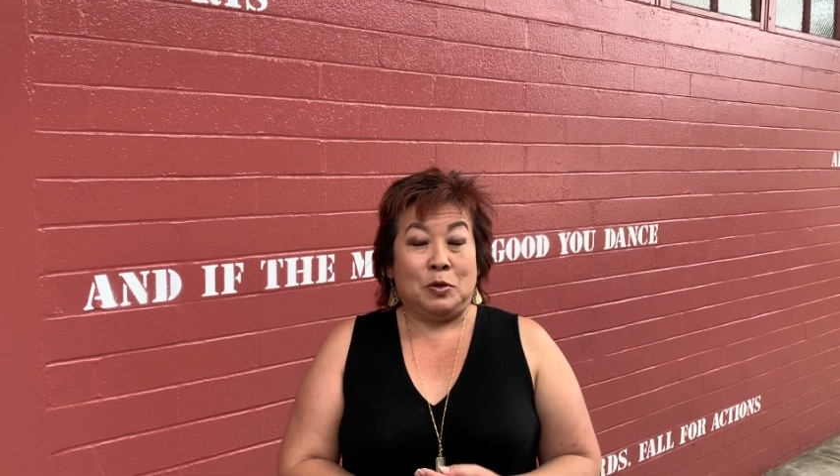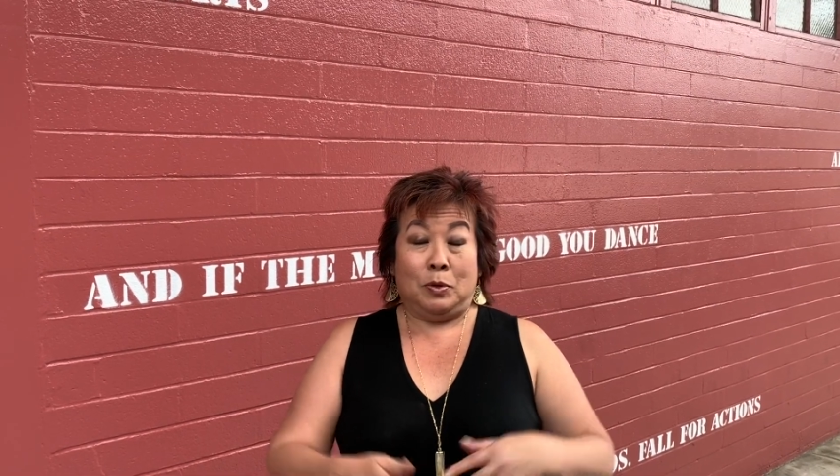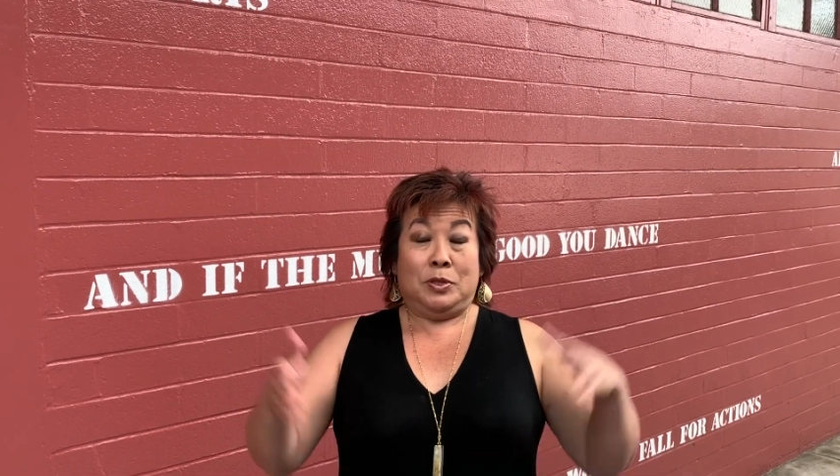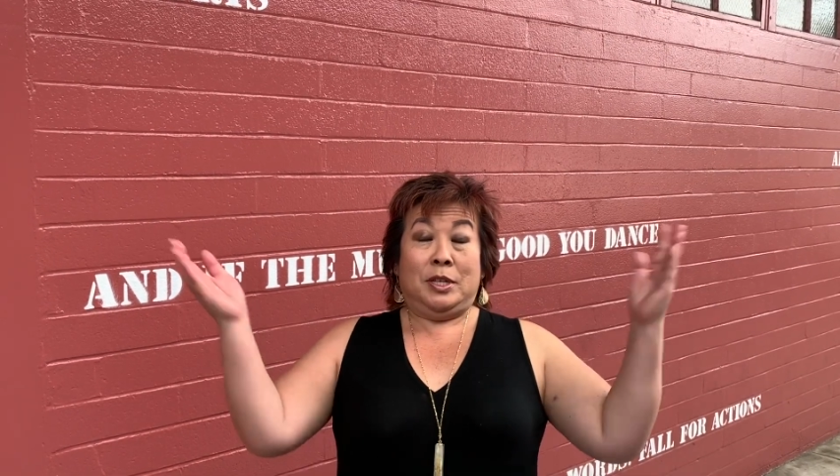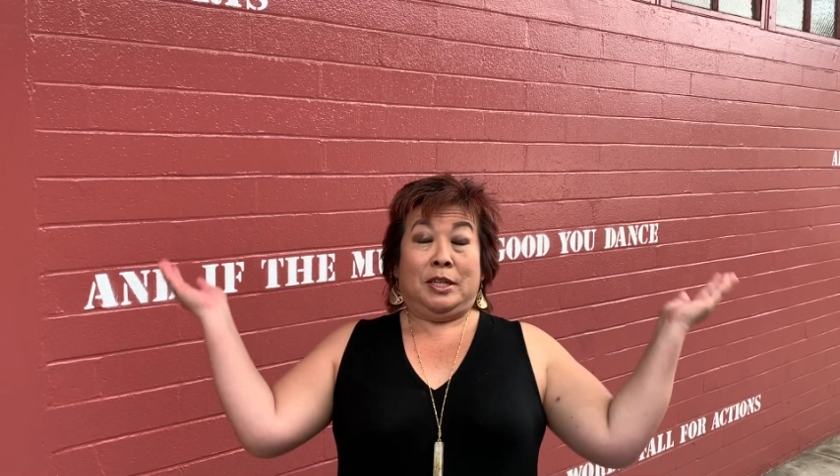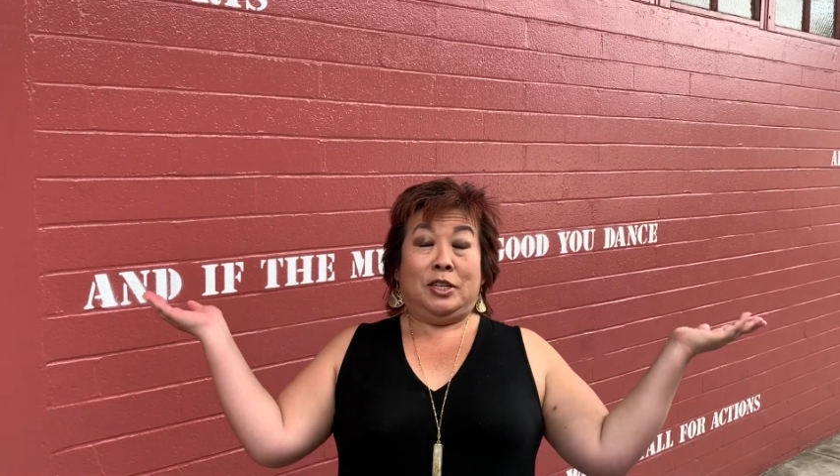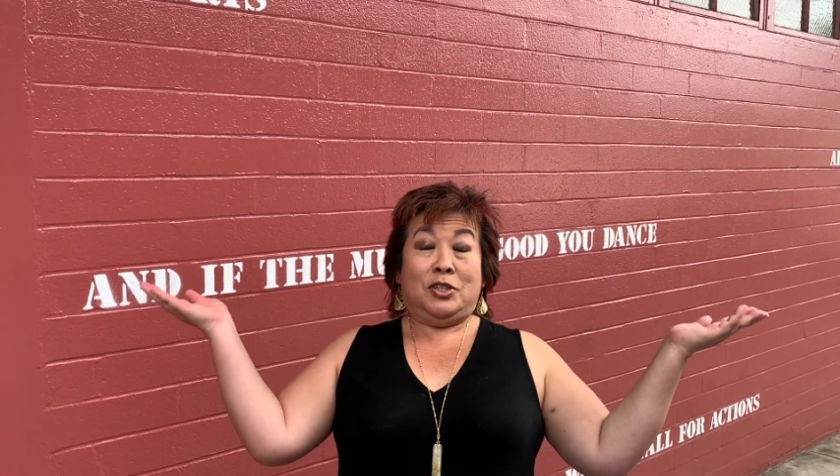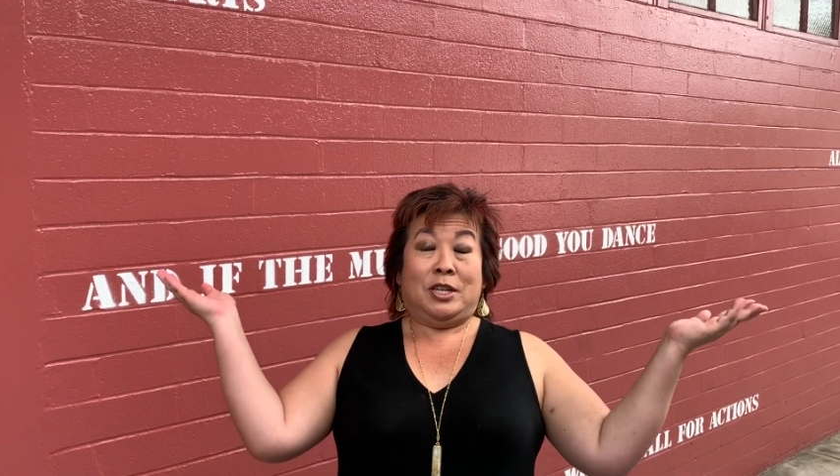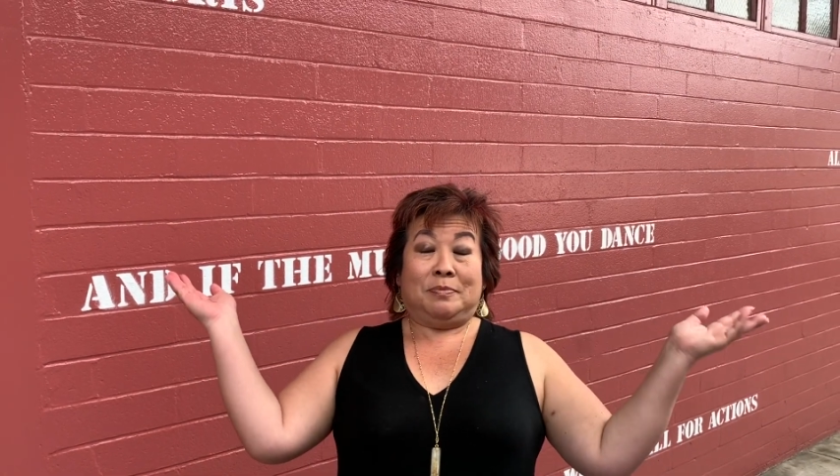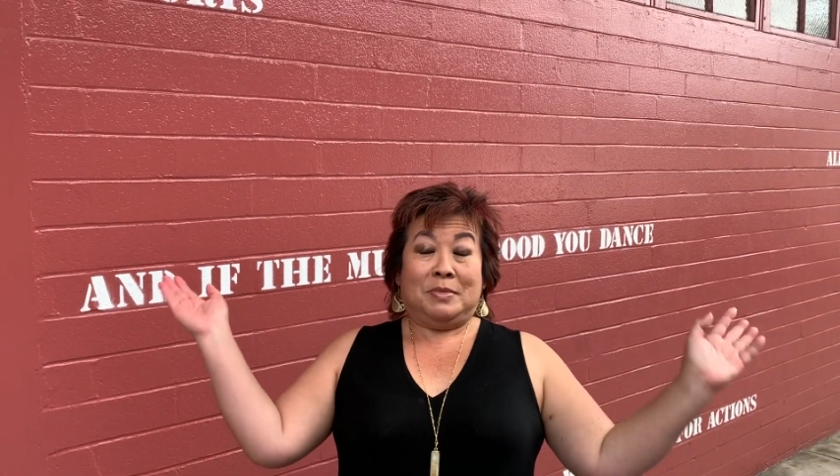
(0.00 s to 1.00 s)
Roast Duck
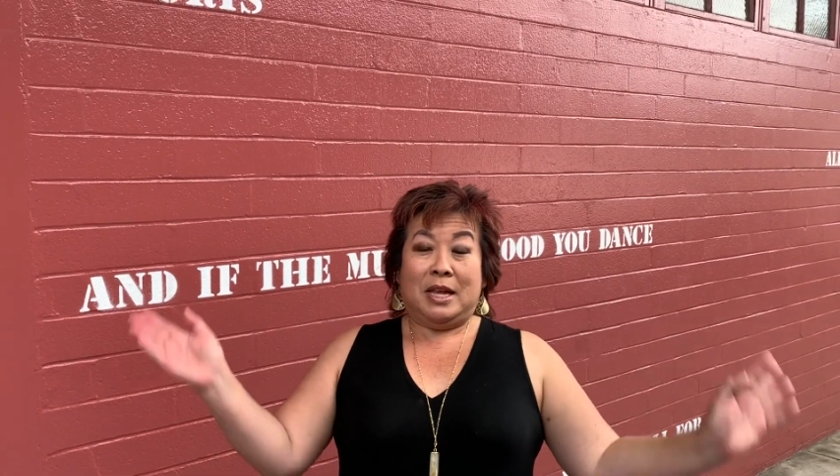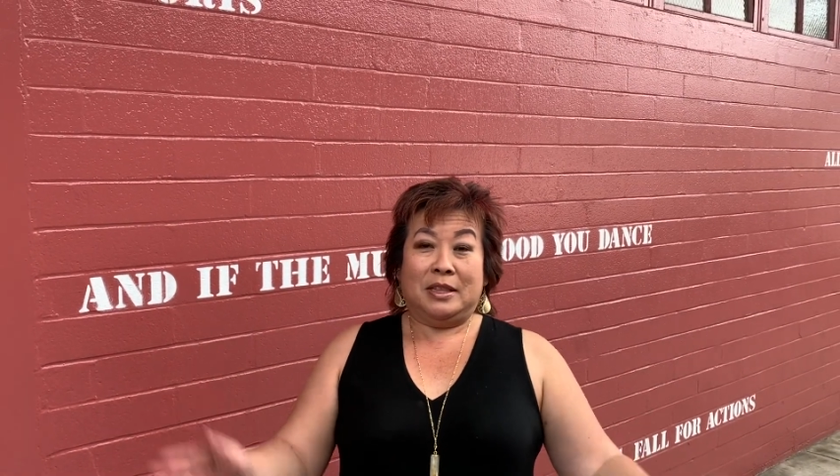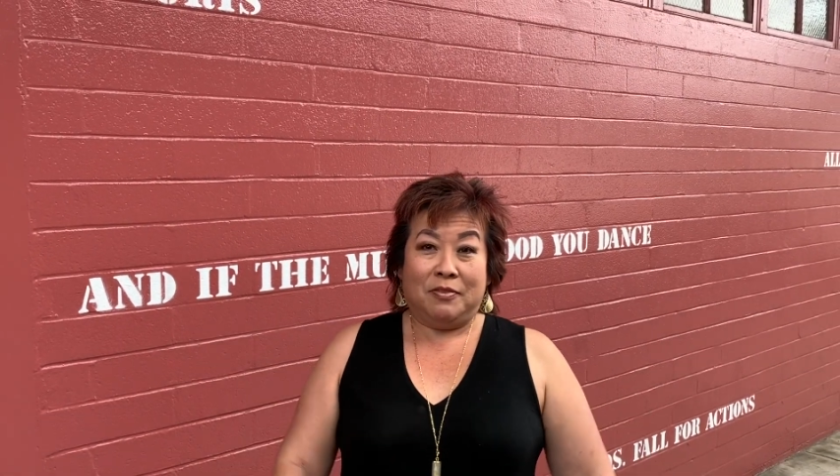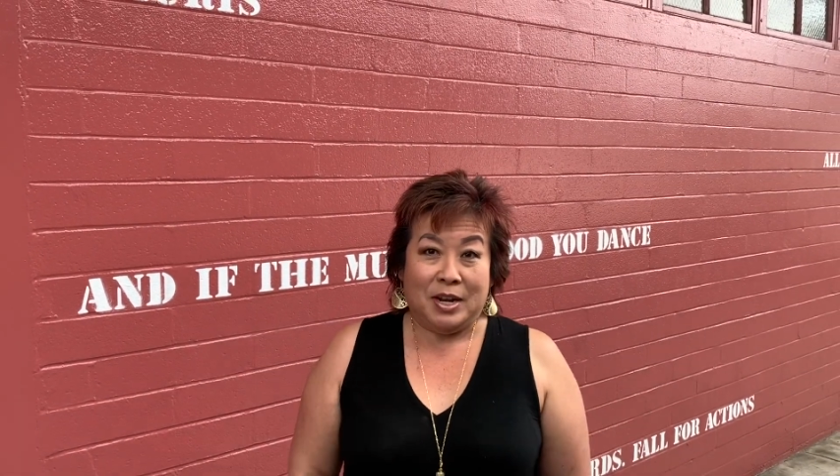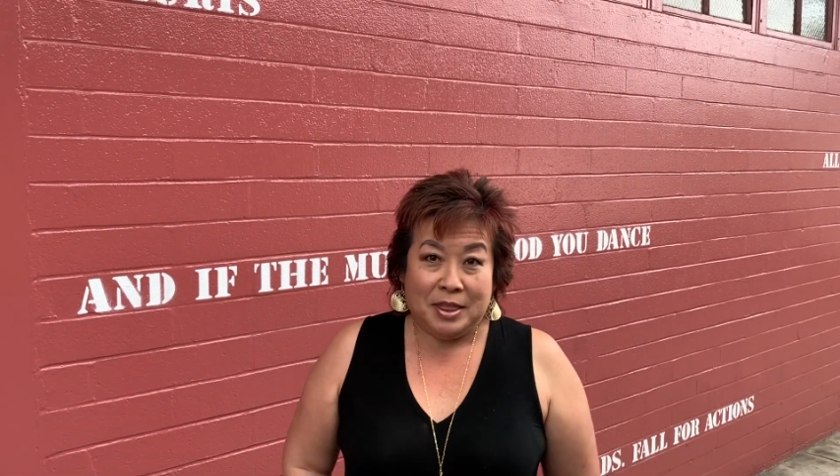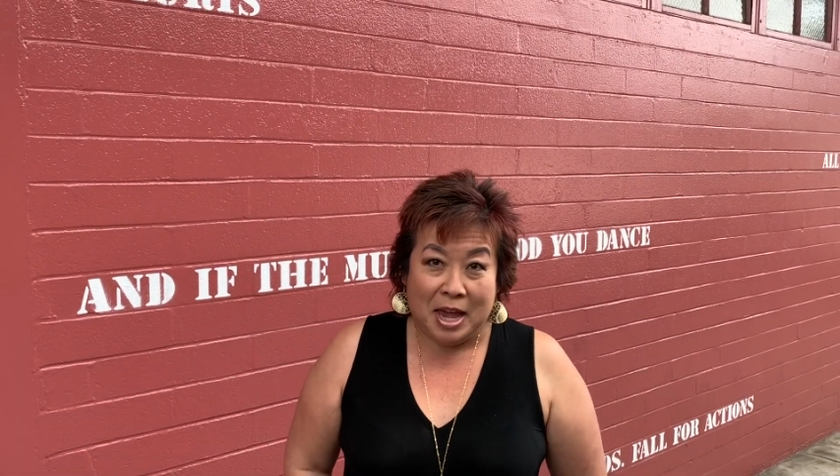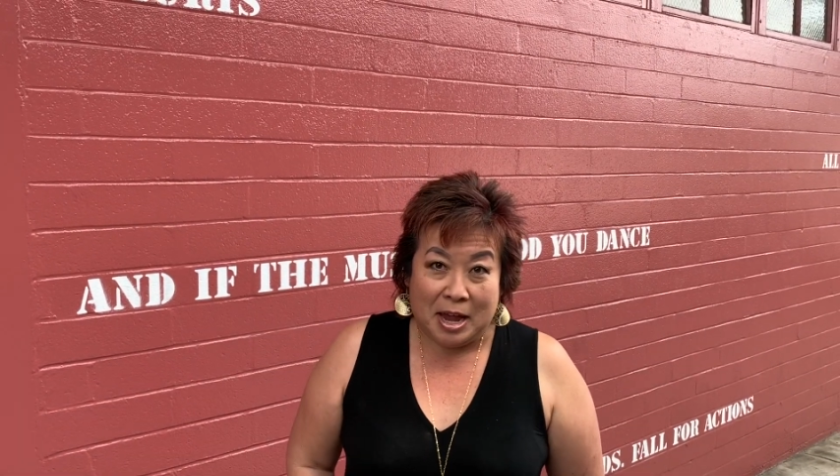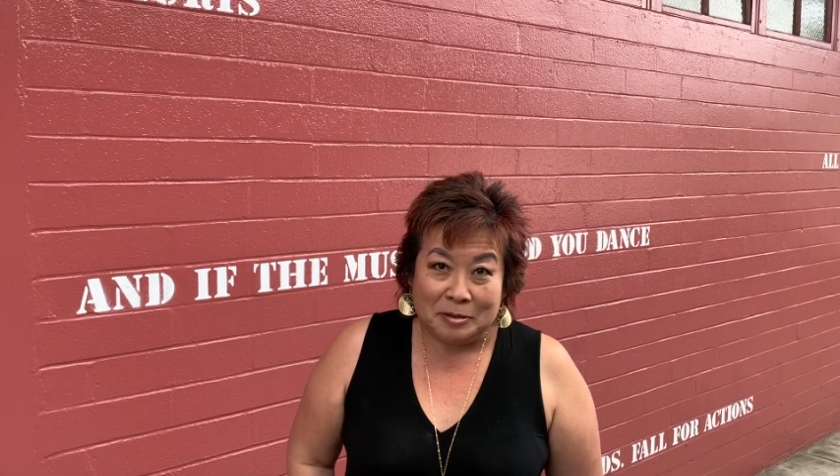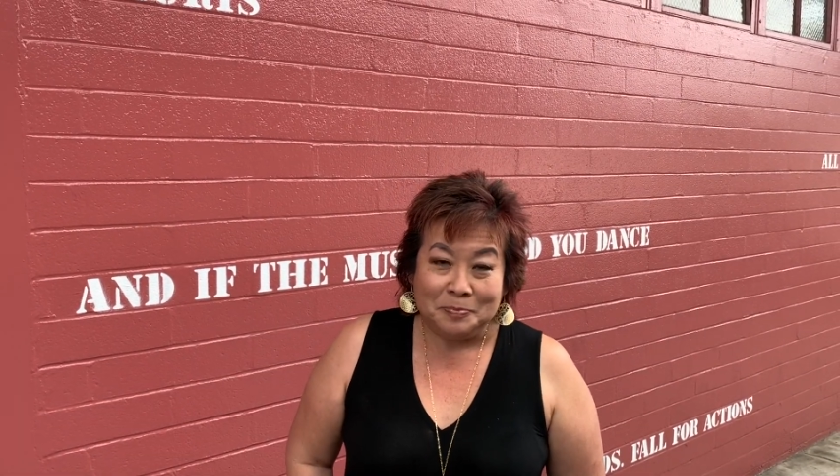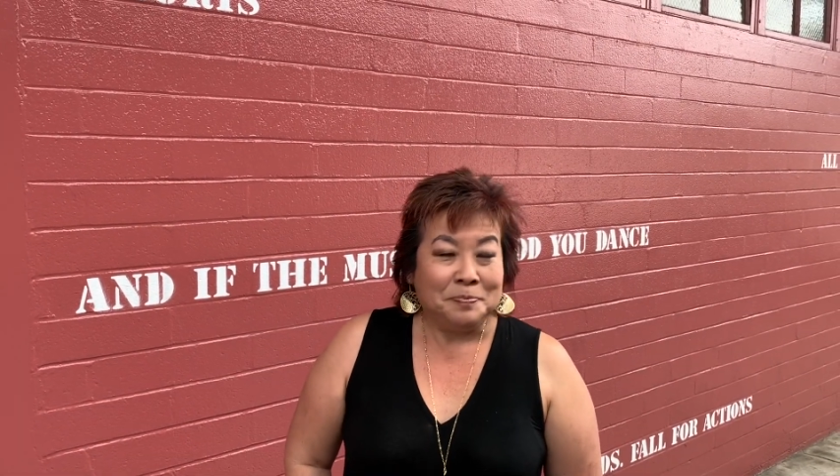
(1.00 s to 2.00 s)
Kitchen and leave it at that.